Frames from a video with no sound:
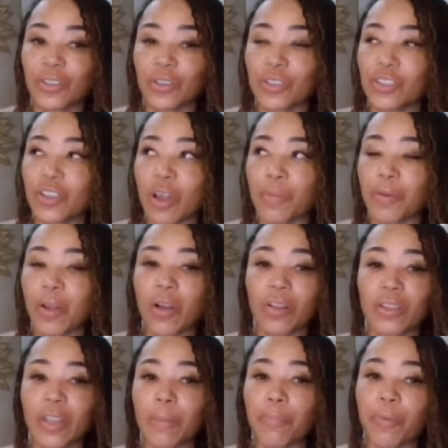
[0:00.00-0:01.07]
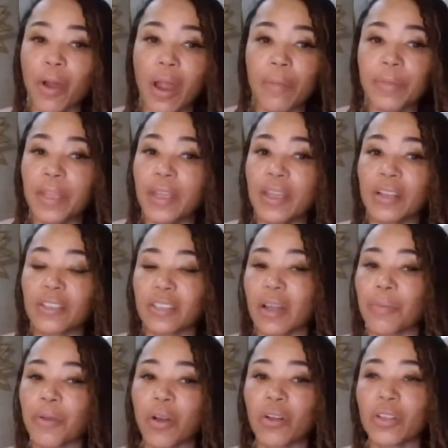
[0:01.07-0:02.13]
stop calling it priming,
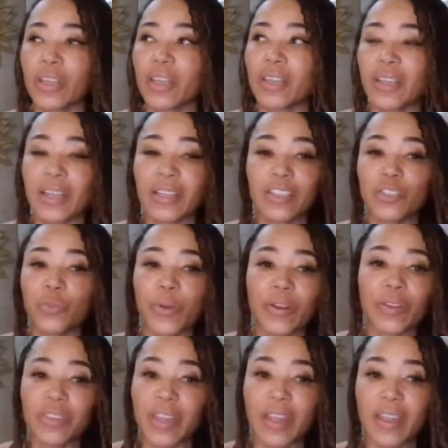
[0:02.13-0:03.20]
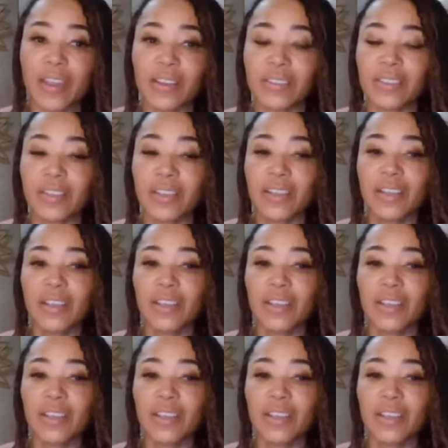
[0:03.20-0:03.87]
stop calling it like these weird things.